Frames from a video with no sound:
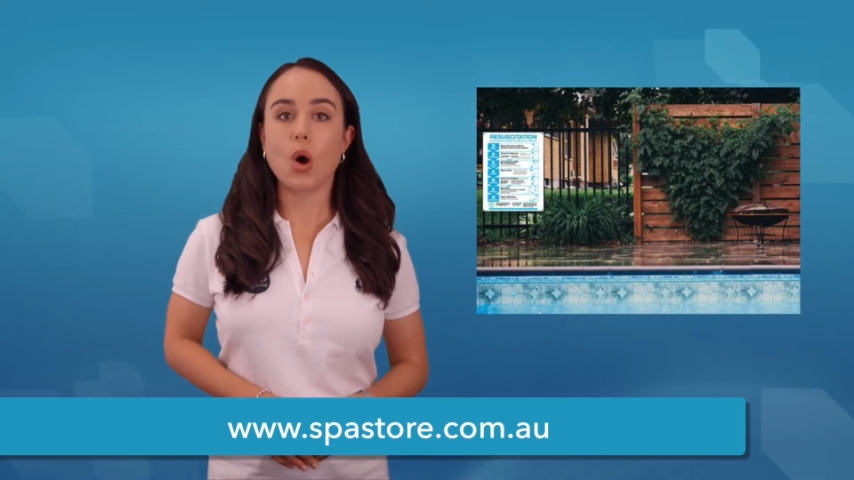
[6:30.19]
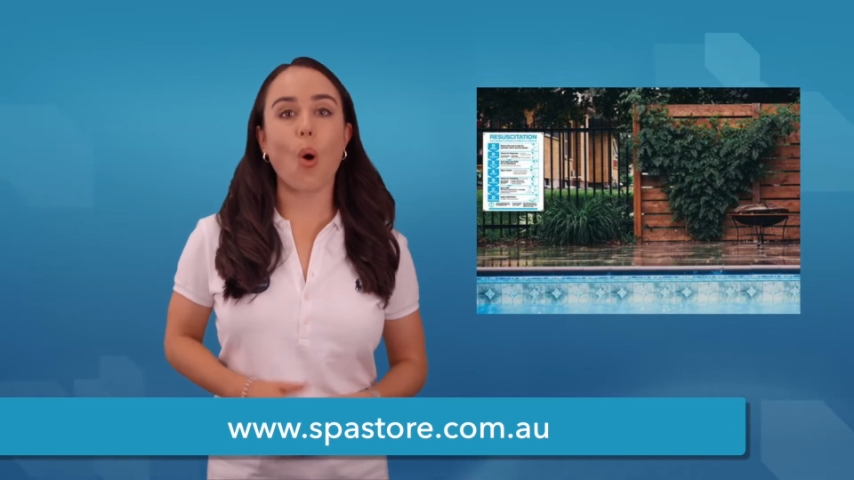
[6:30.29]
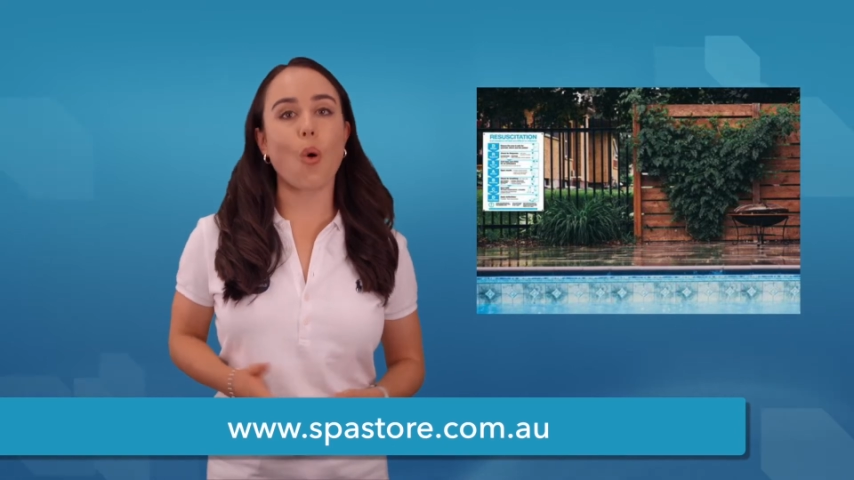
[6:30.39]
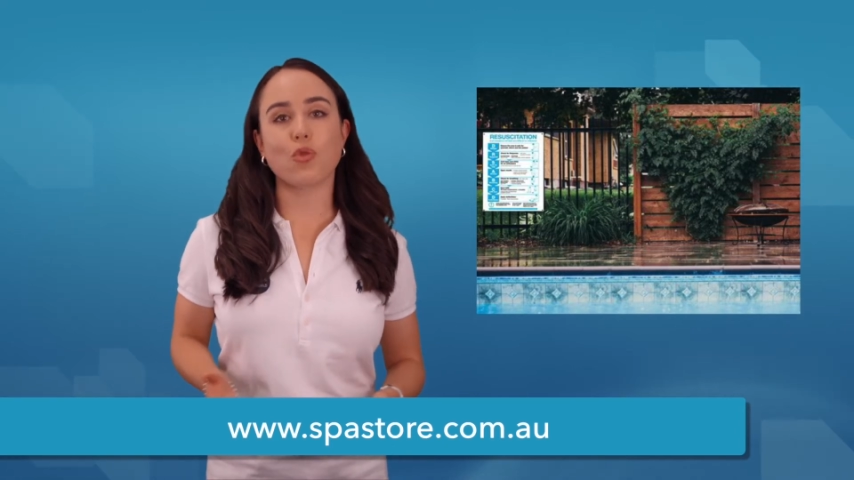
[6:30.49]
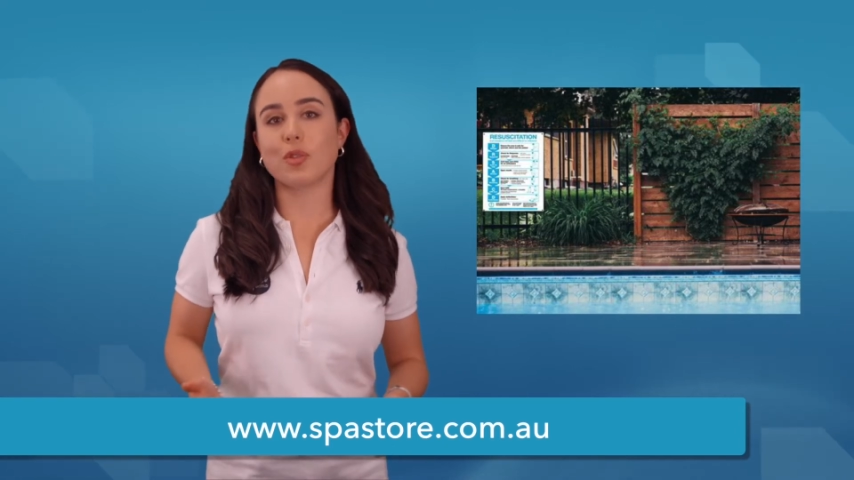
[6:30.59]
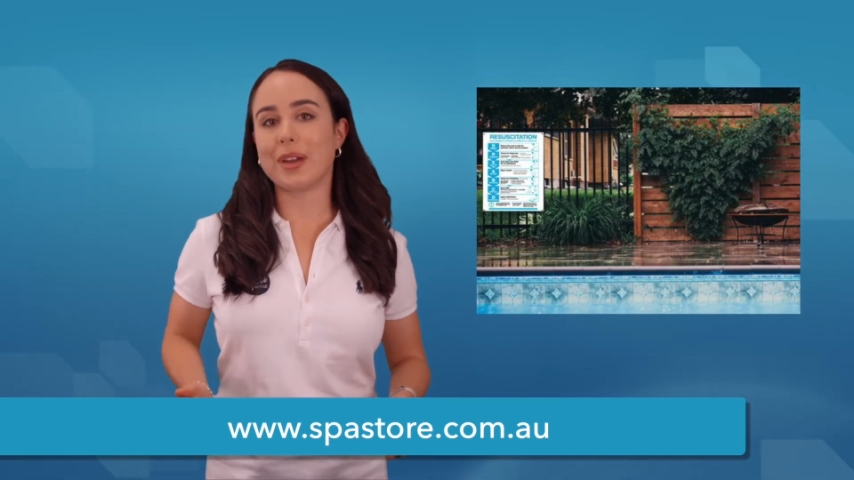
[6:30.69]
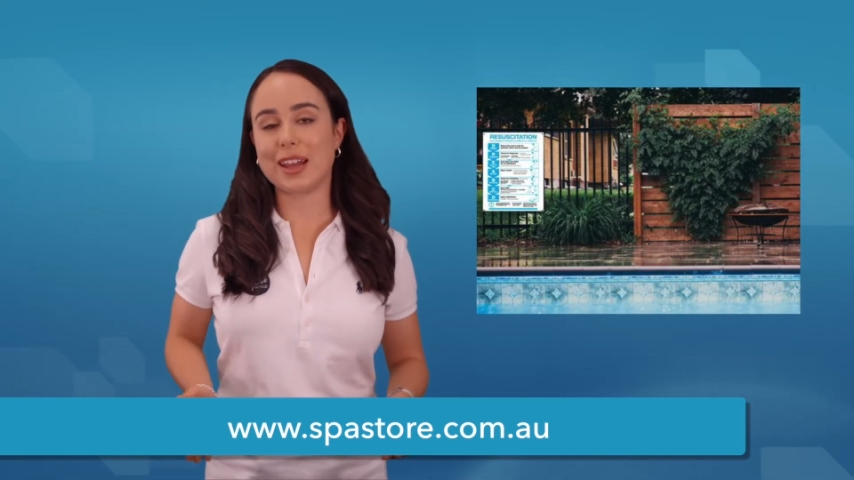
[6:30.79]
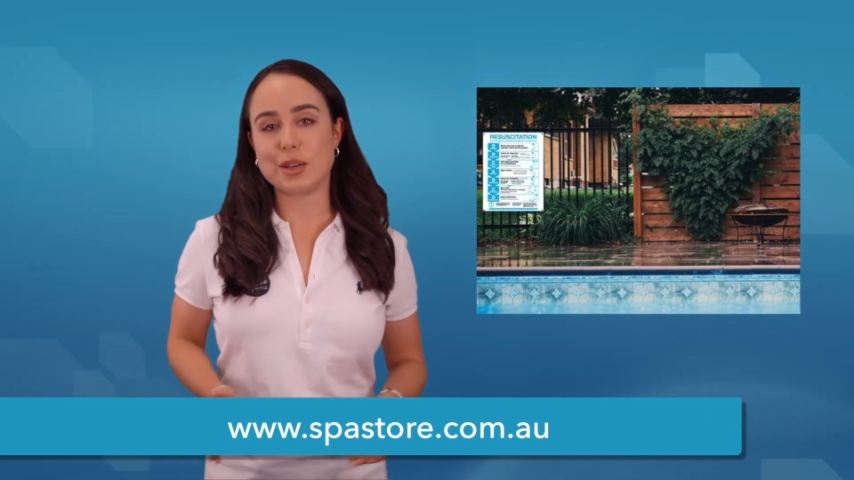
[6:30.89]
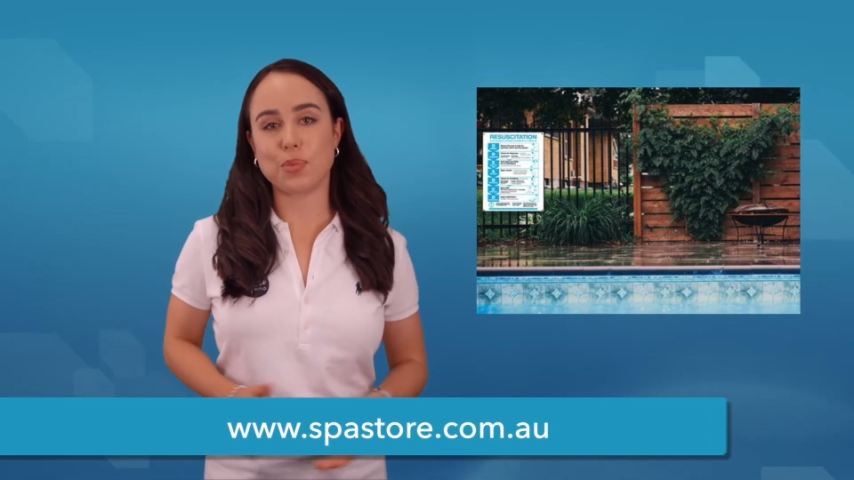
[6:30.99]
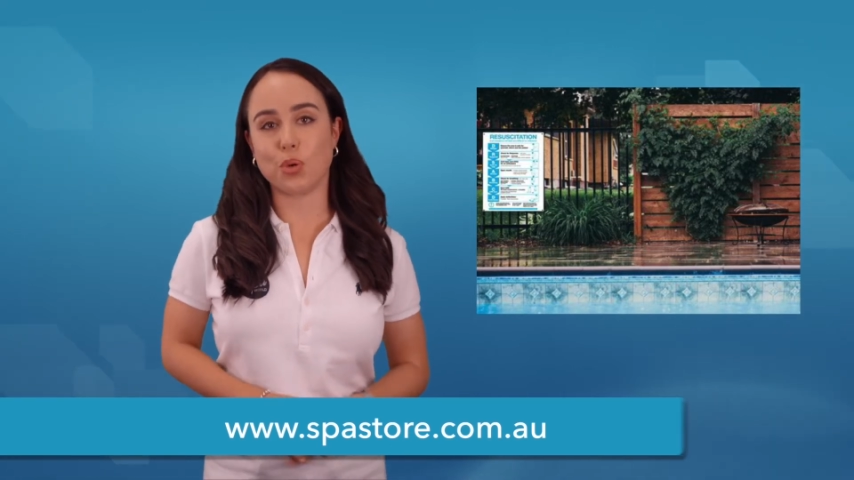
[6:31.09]
or from
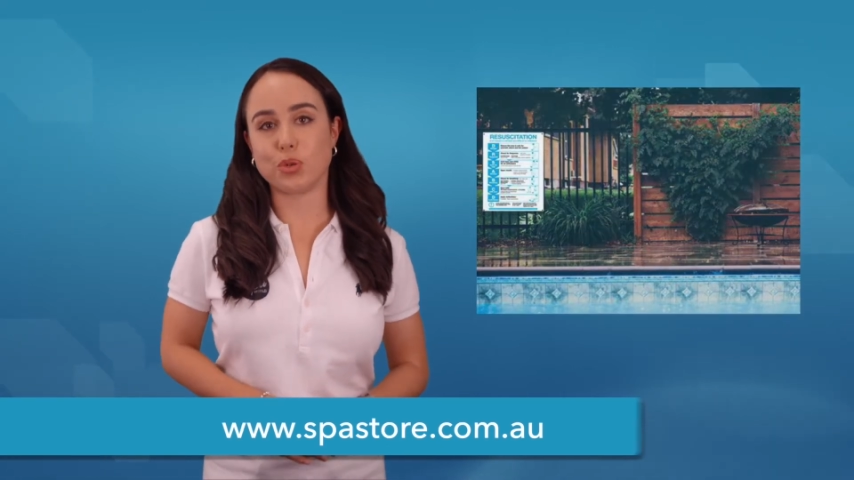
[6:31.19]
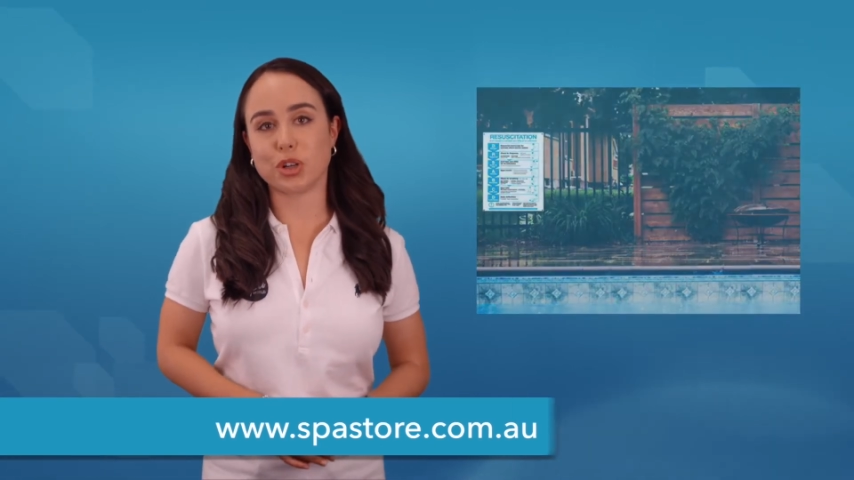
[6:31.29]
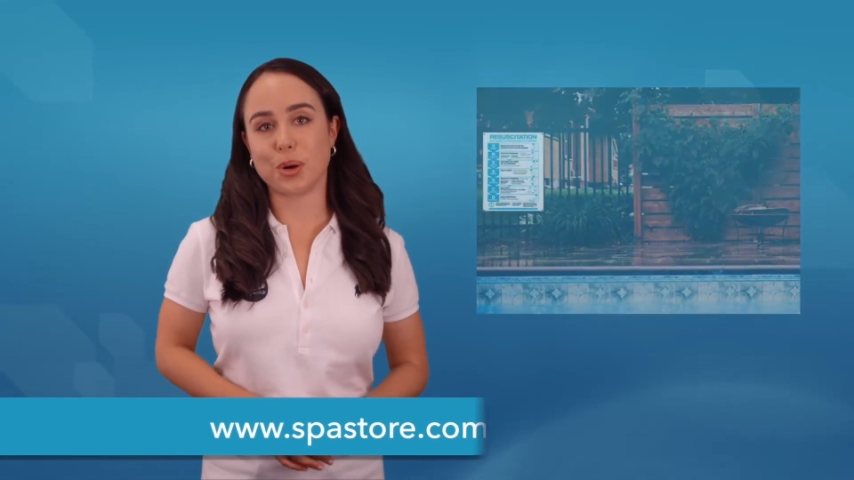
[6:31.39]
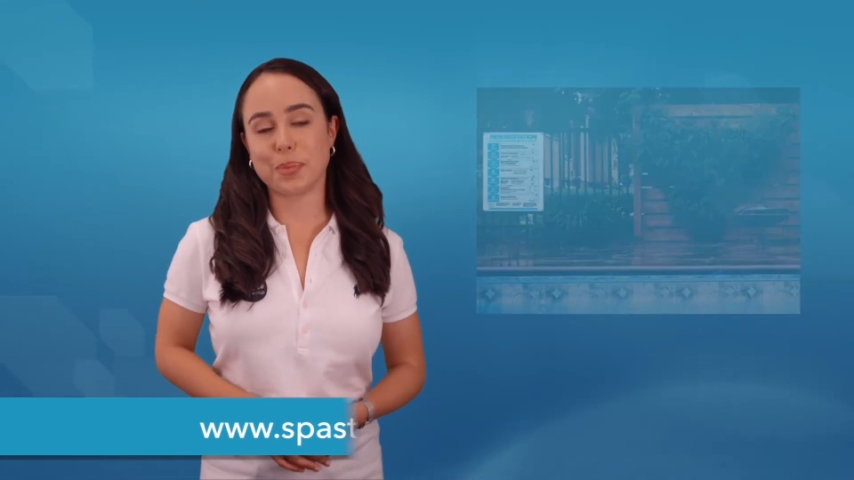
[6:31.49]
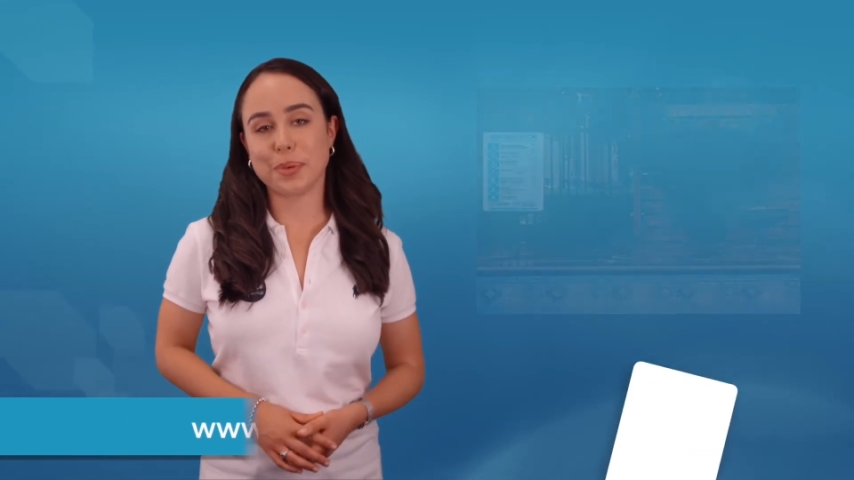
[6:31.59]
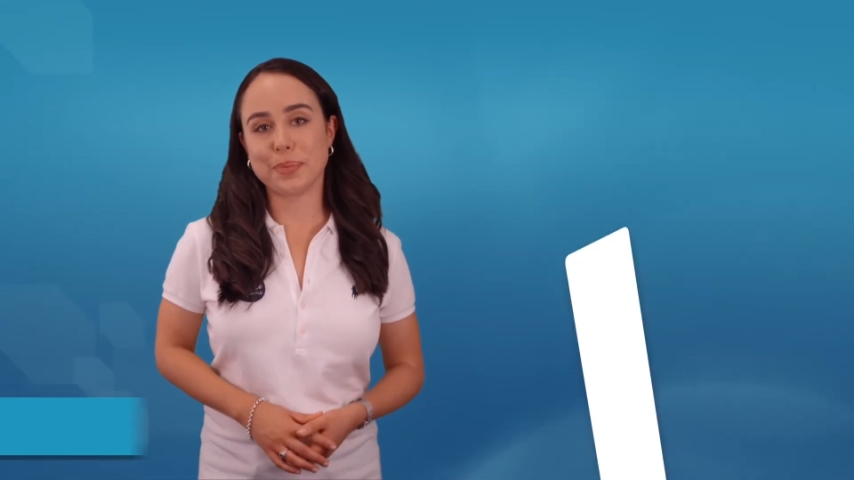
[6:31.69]
any pool shop.